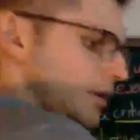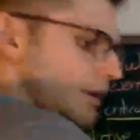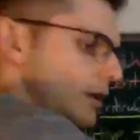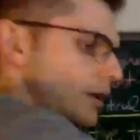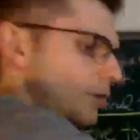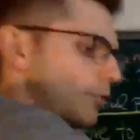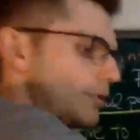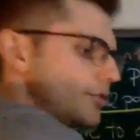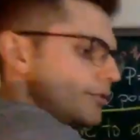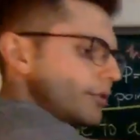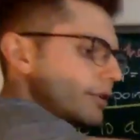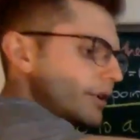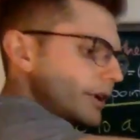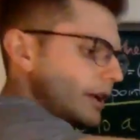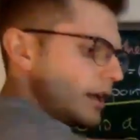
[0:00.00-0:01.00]
When
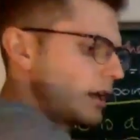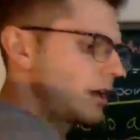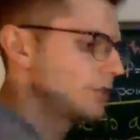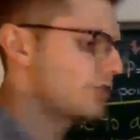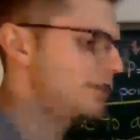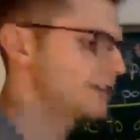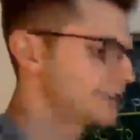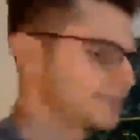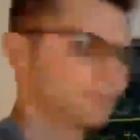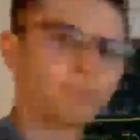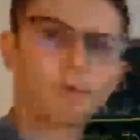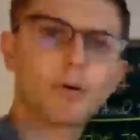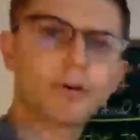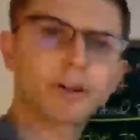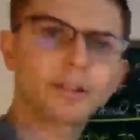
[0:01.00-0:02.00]
you're on this
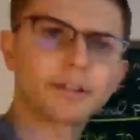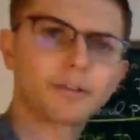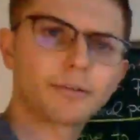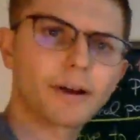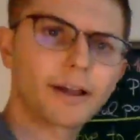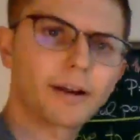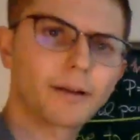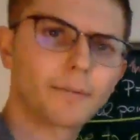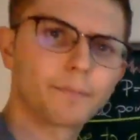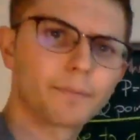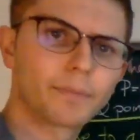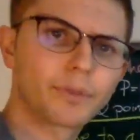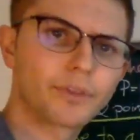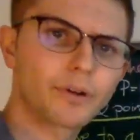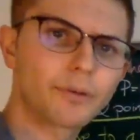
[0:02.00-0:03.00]
point, right,
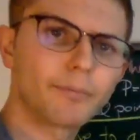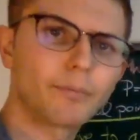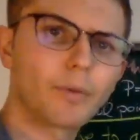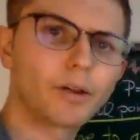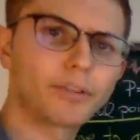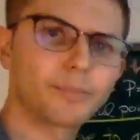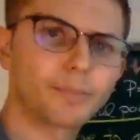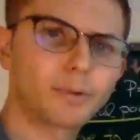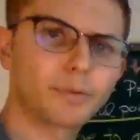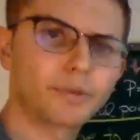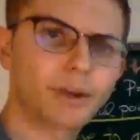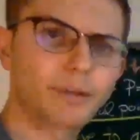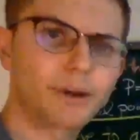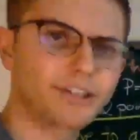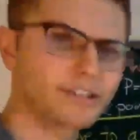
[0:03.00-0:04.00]
there are multiple
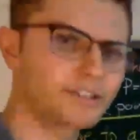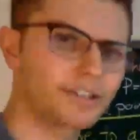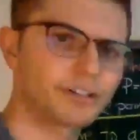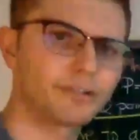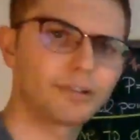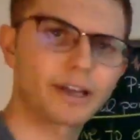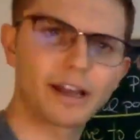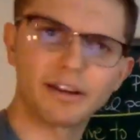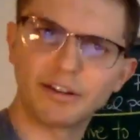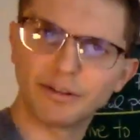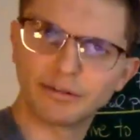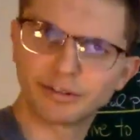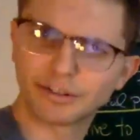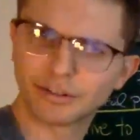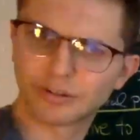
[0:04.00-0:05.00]
directions that you can
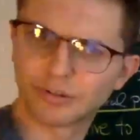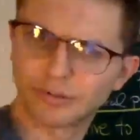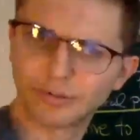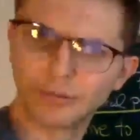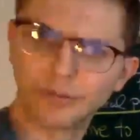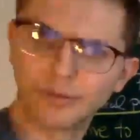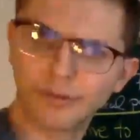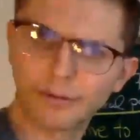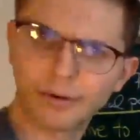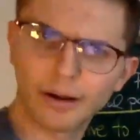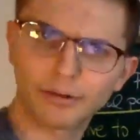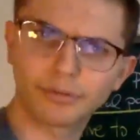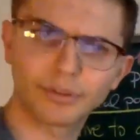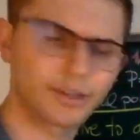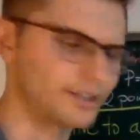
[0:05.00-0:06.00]
use to move
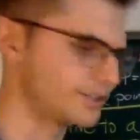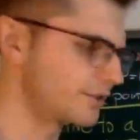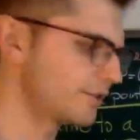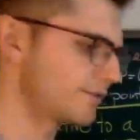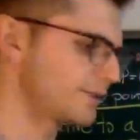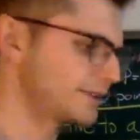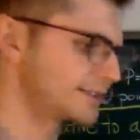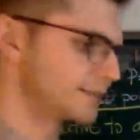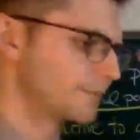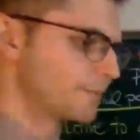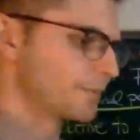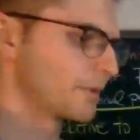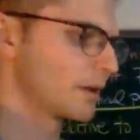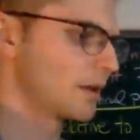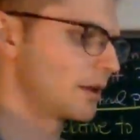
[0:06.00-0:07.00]
around the surface,
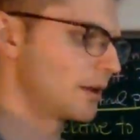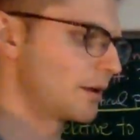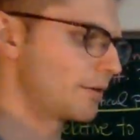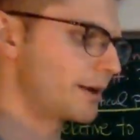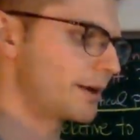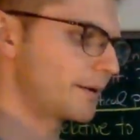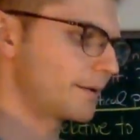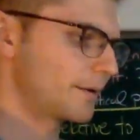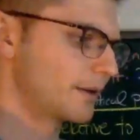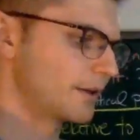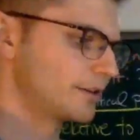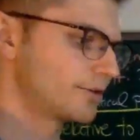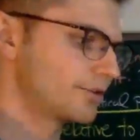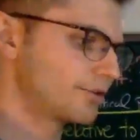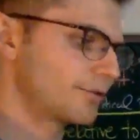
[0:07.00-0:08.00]
right?
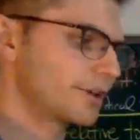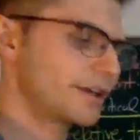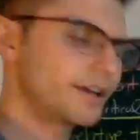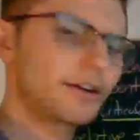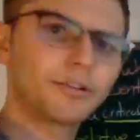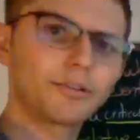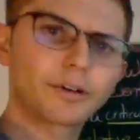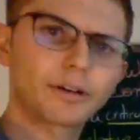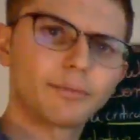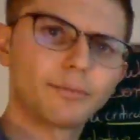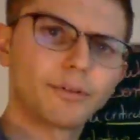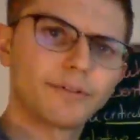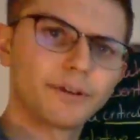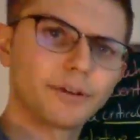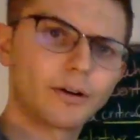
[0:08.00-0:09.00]
So you're here, you can
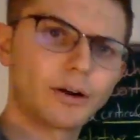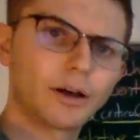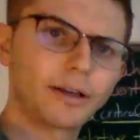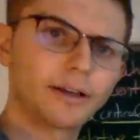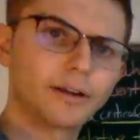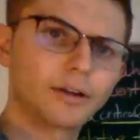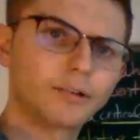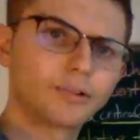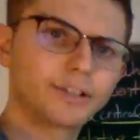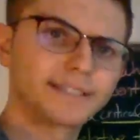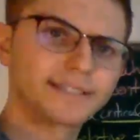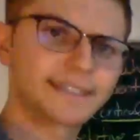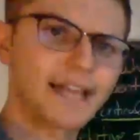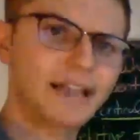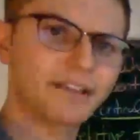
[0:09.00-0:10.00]
move it in all these
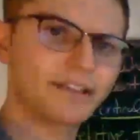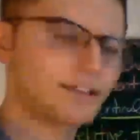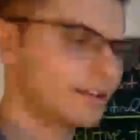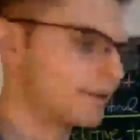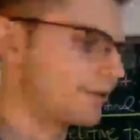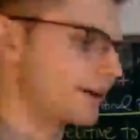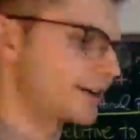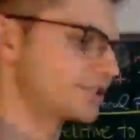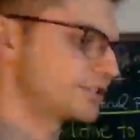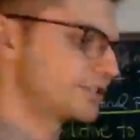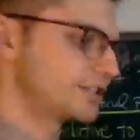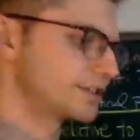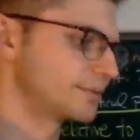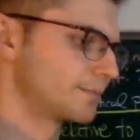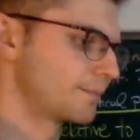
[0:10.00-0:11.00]
tangent
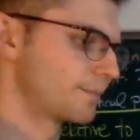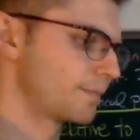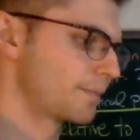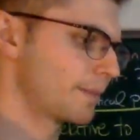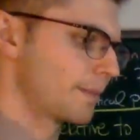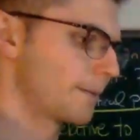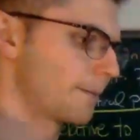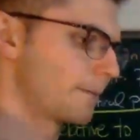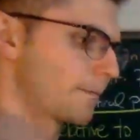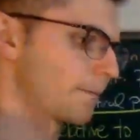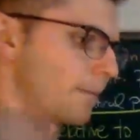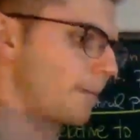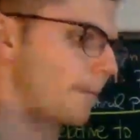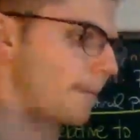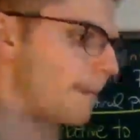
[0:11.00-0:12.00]
directions,
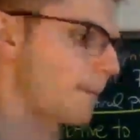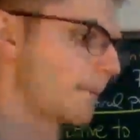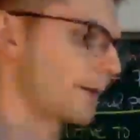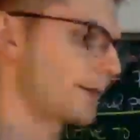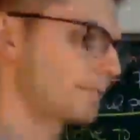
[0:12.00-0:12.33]
okay?